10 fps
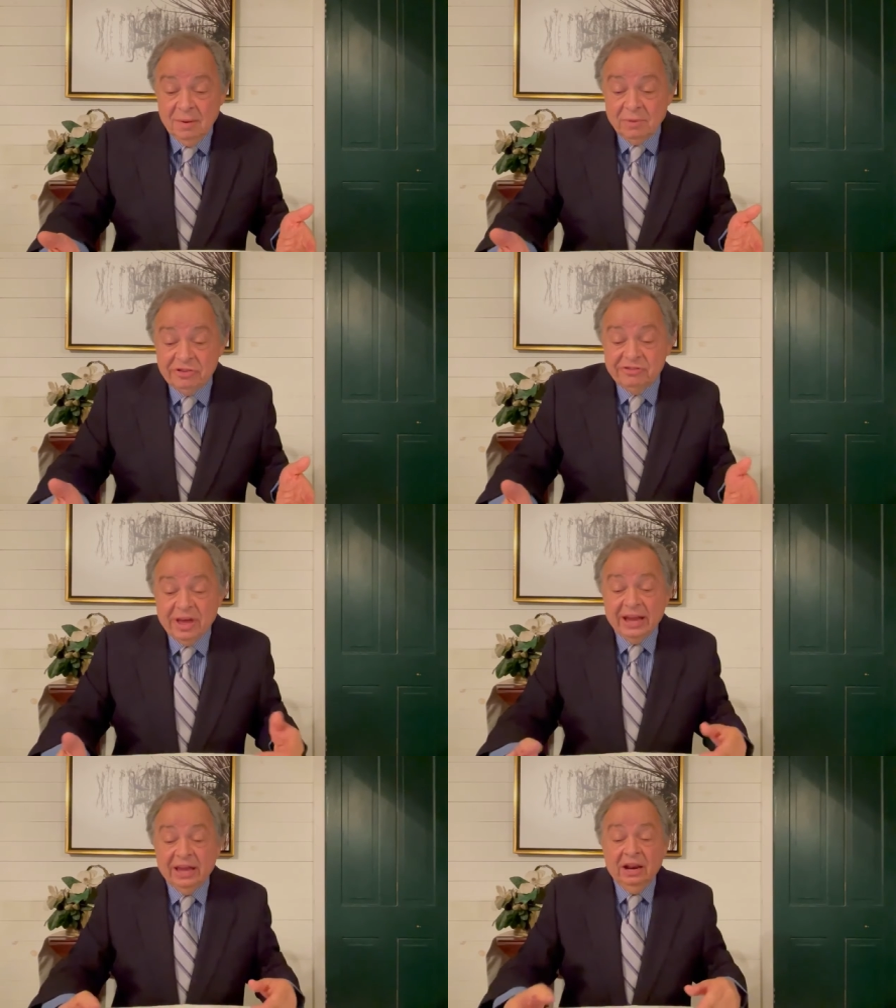But
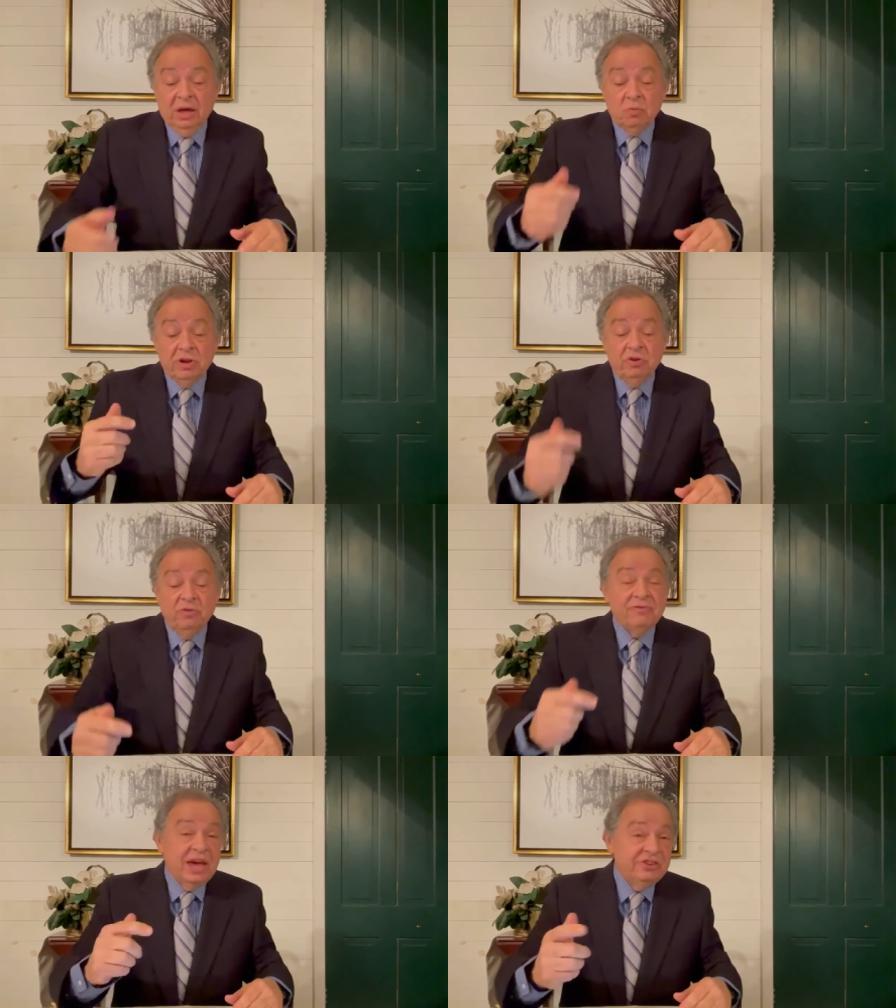secondly, when you
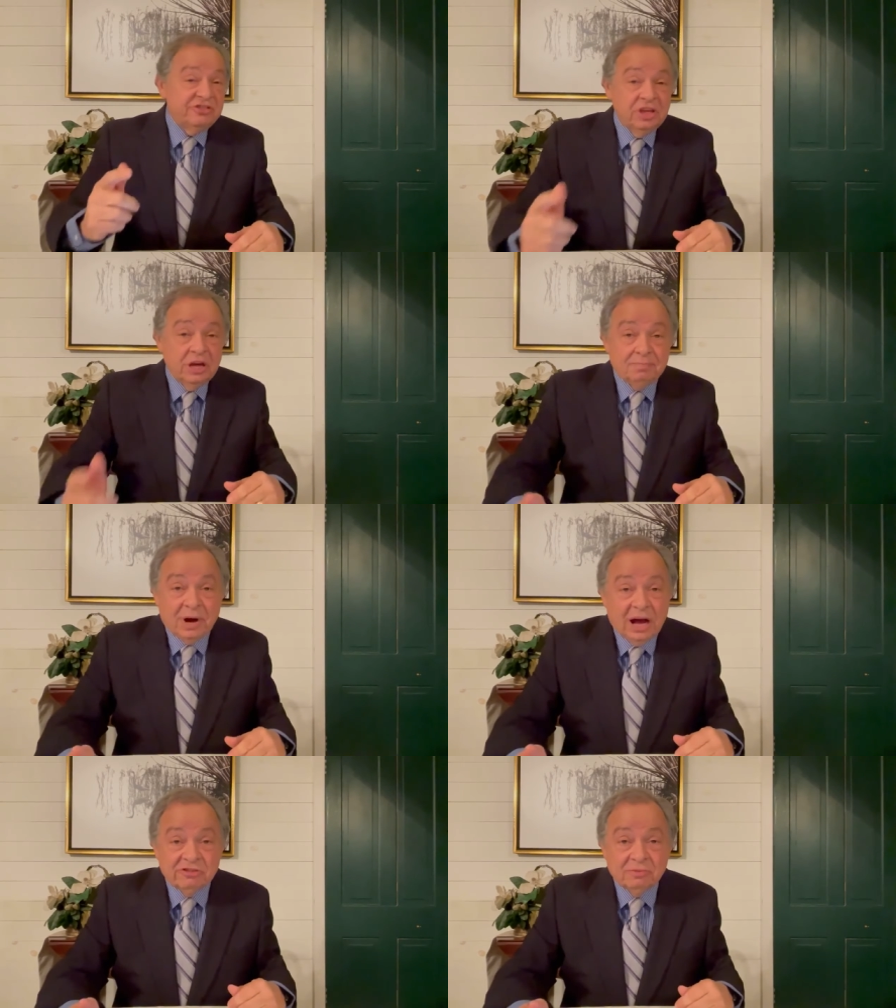face the
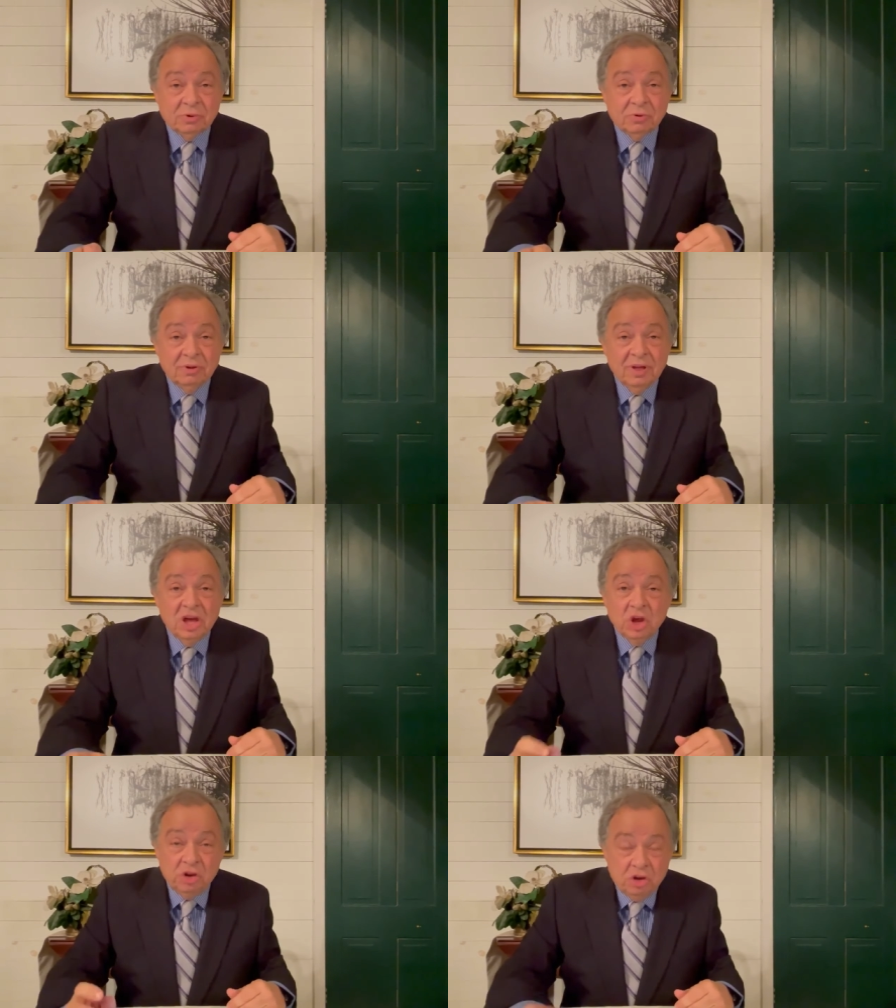impossible,
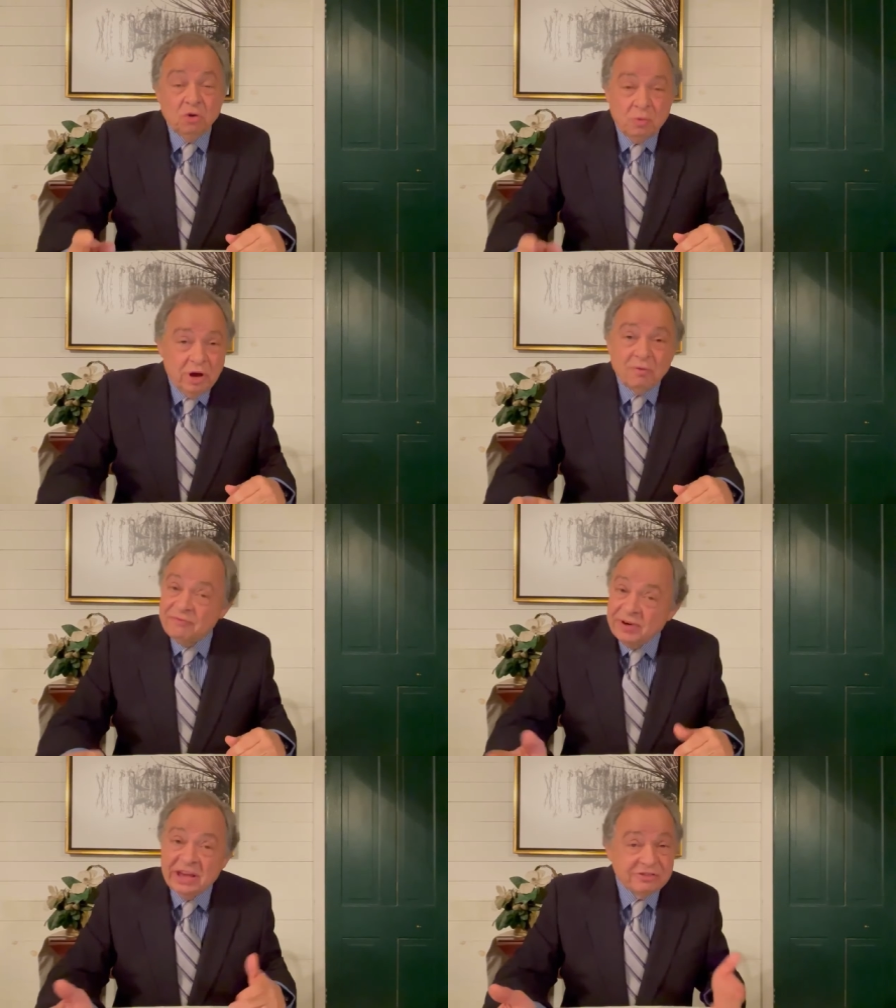you will
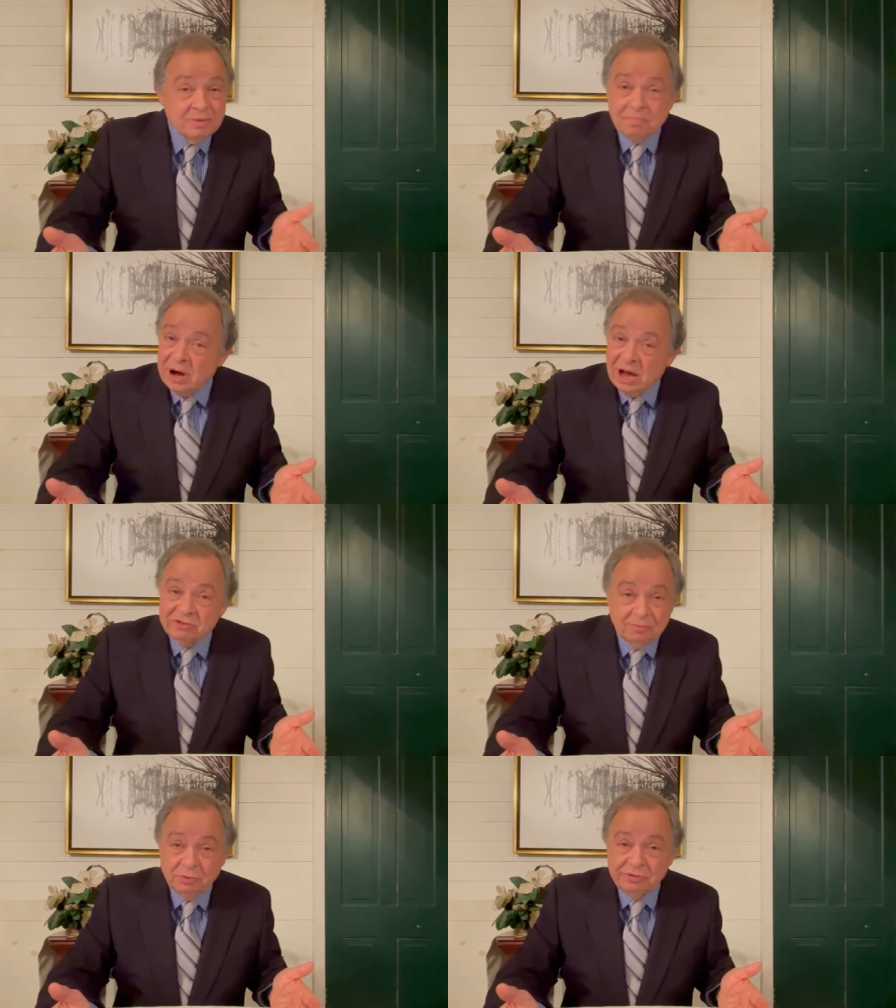face
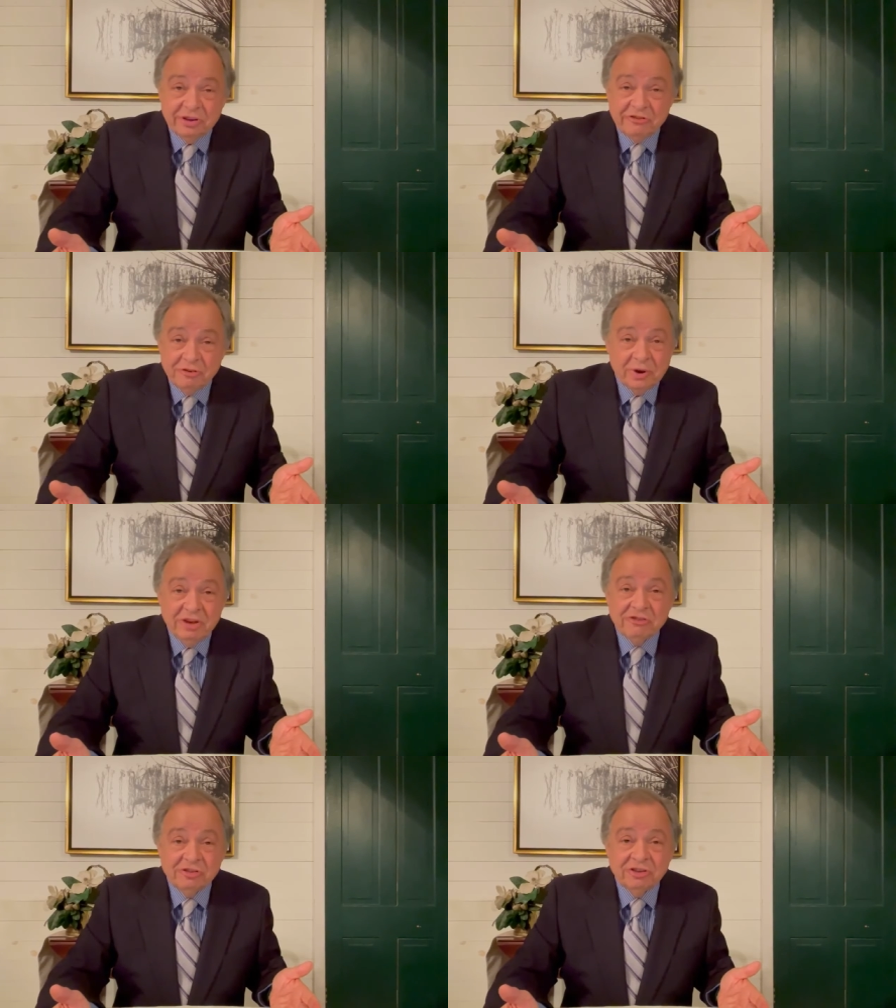impossible
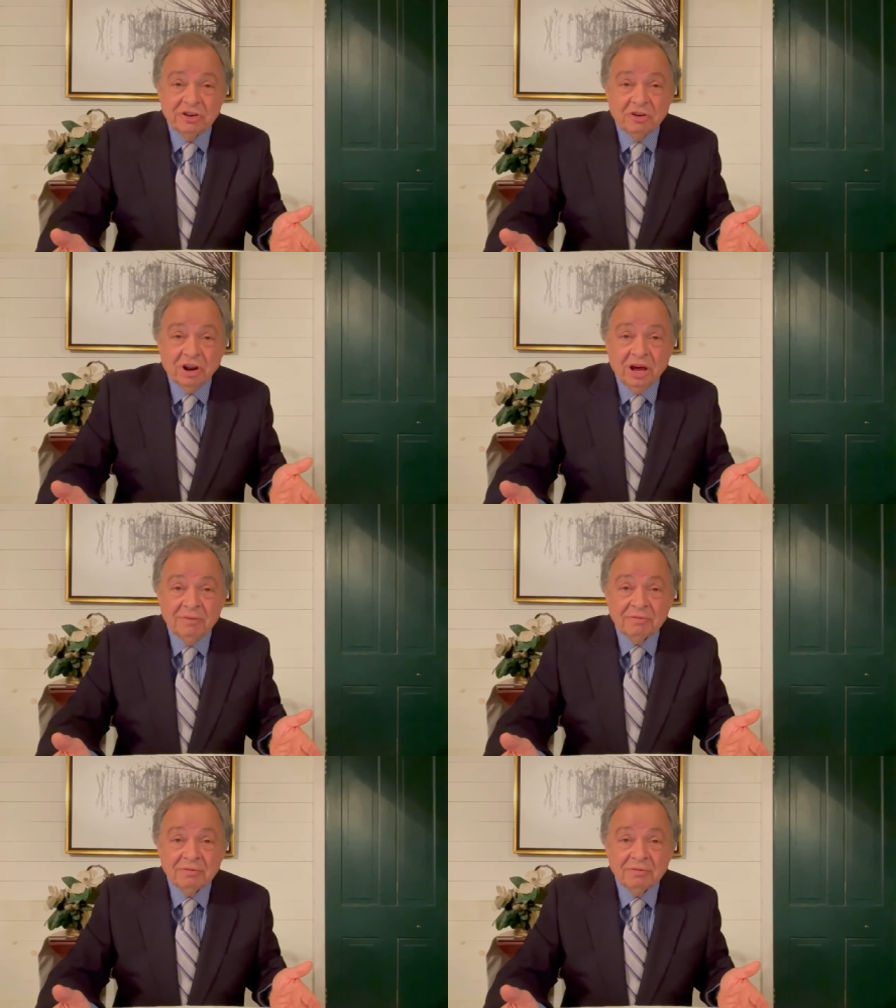situations in your life.